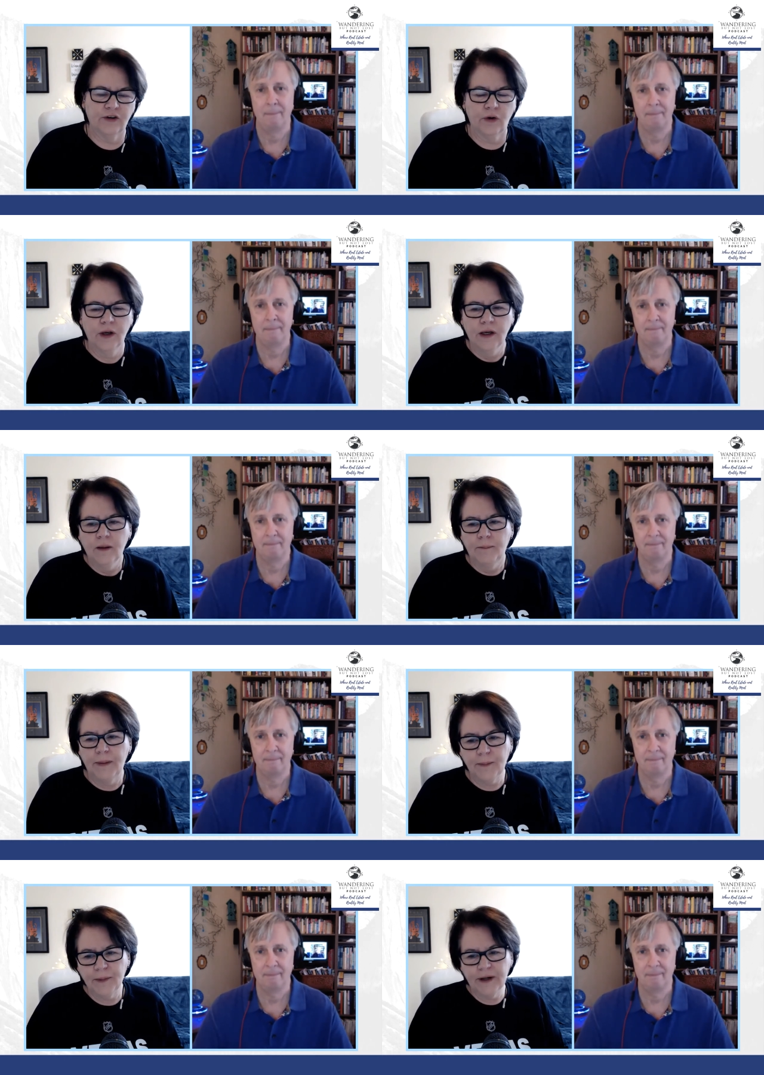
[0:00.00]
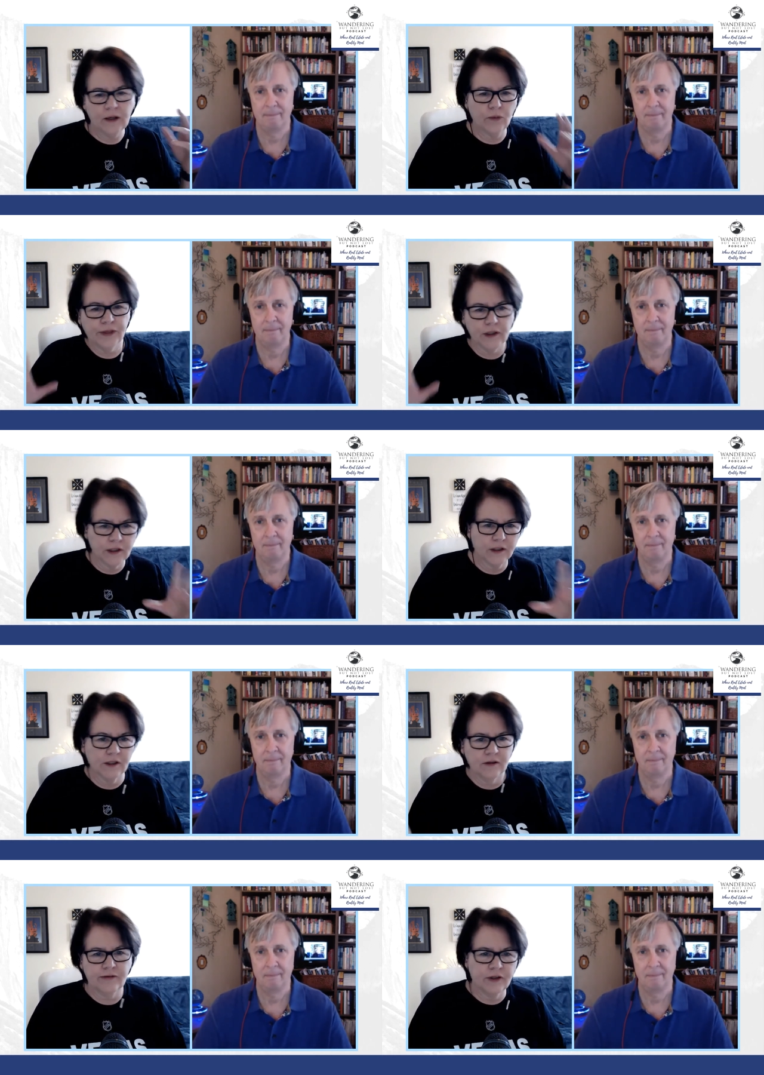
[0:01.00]
Speaker 1: so peppering it with a
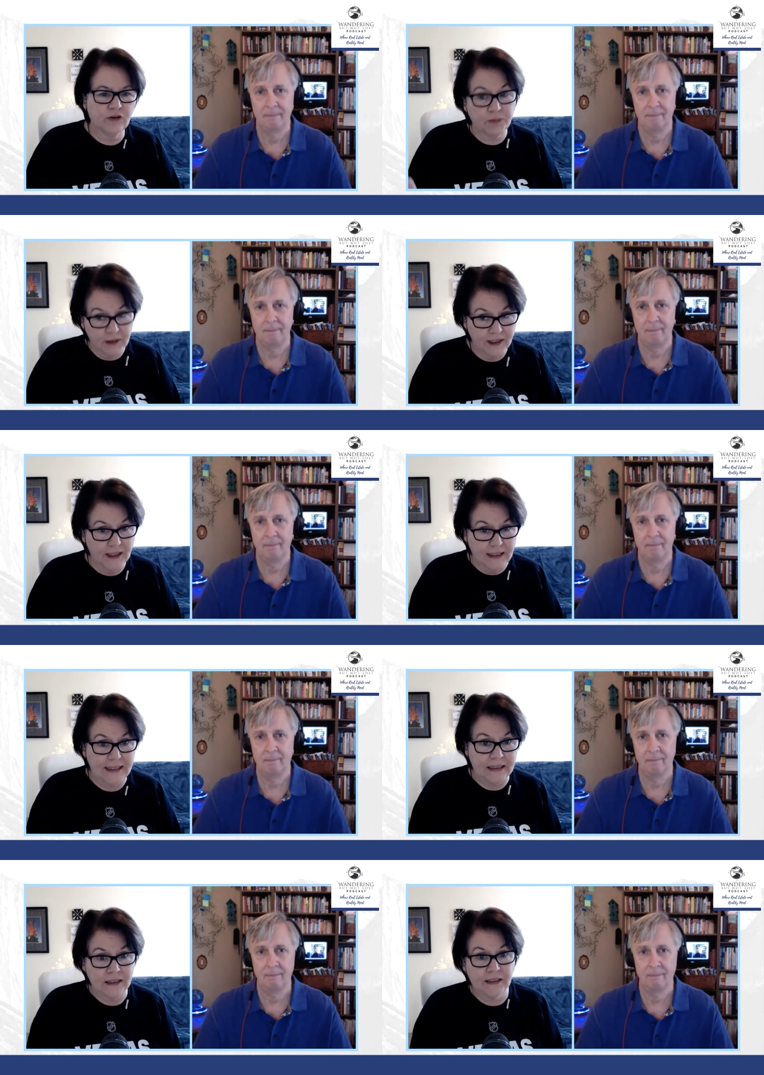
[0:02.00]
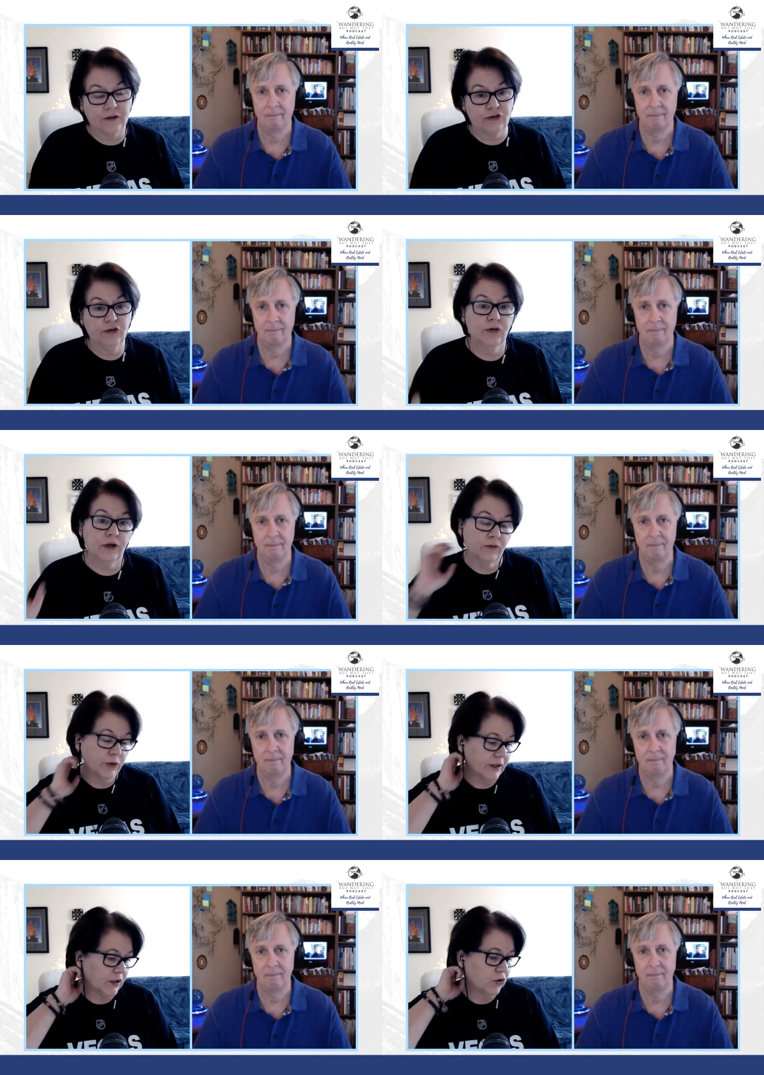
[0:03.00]
little of there's plenty of that out there too on
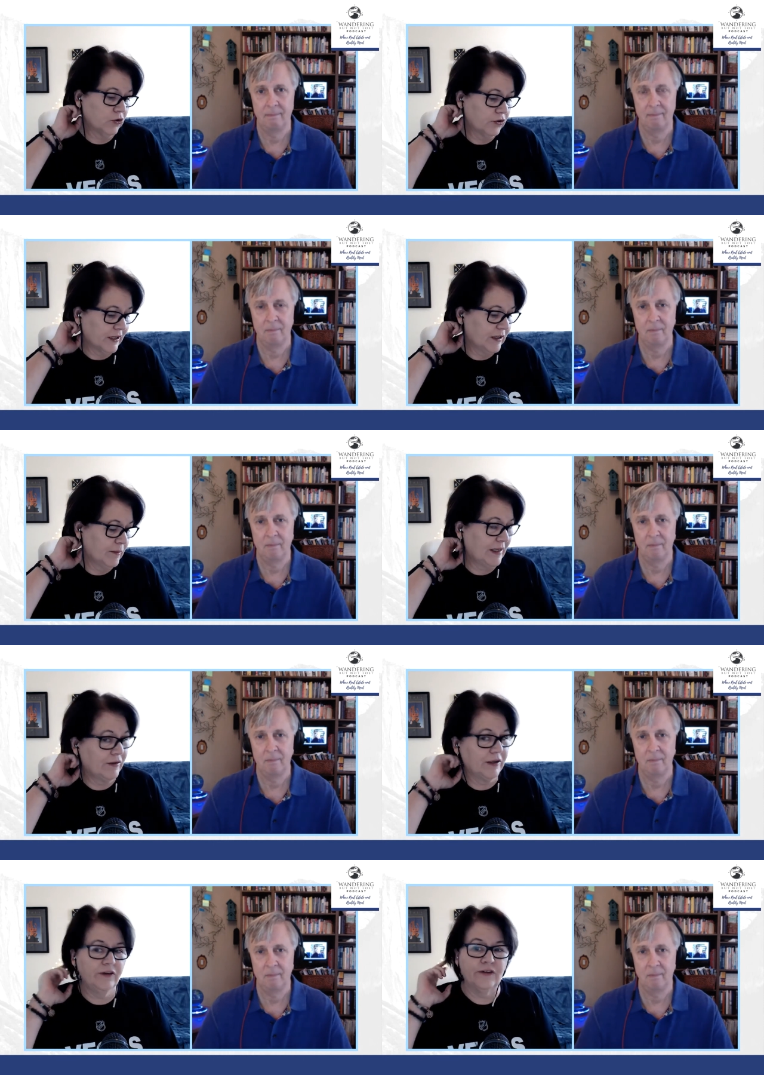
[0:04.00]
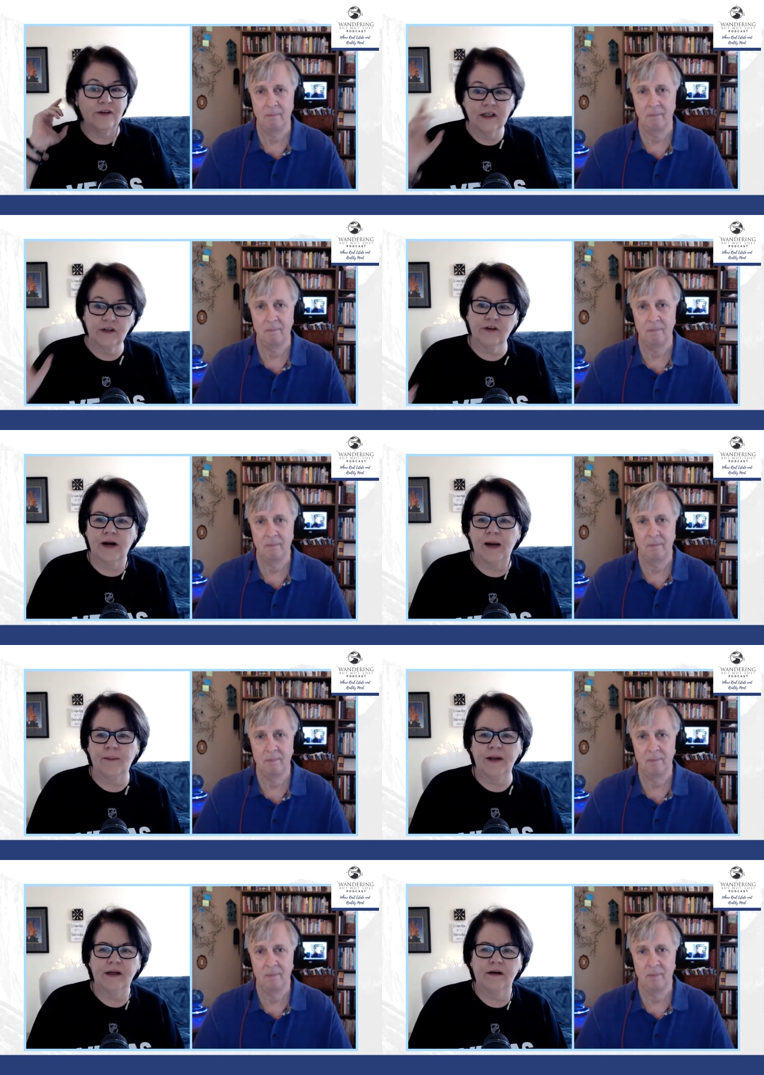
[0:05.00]
really cool documentaries and things that are
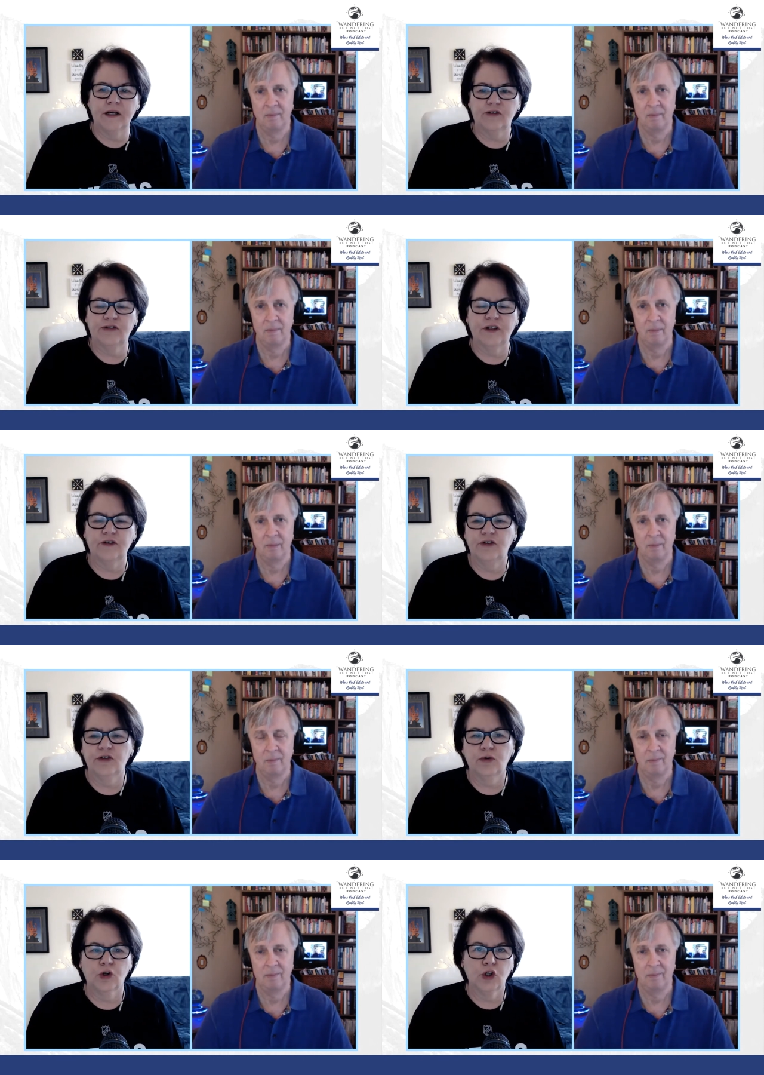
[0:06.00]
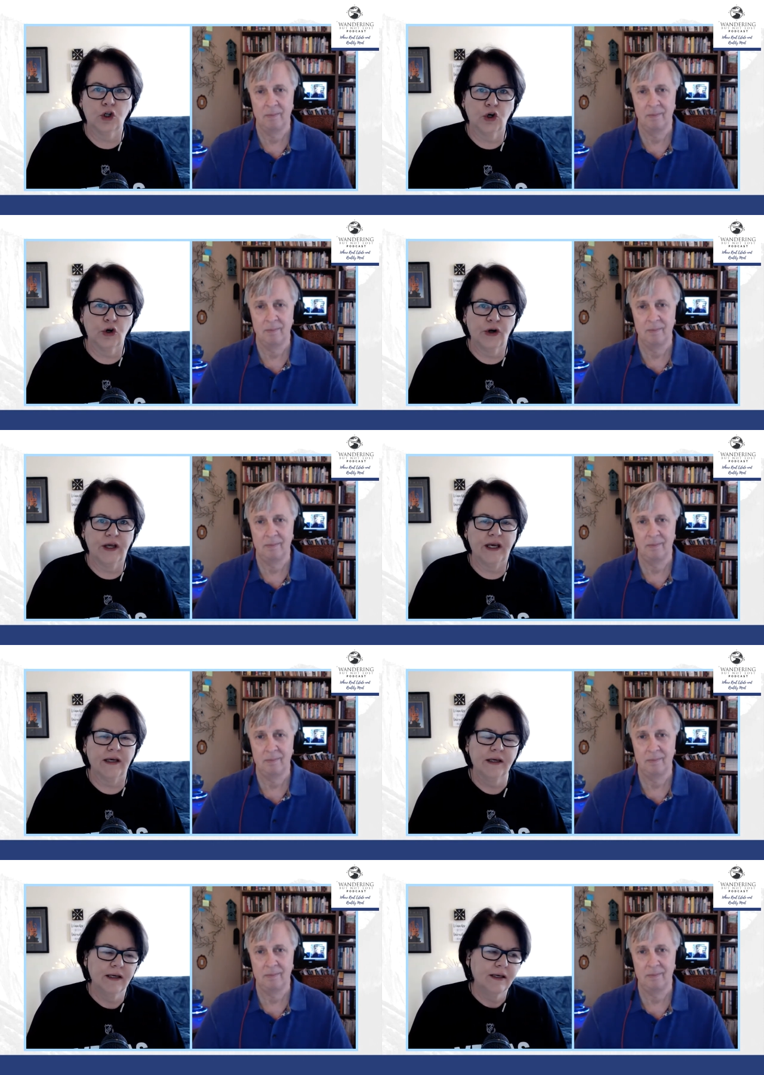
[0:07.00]
happening that are interesting to you or learning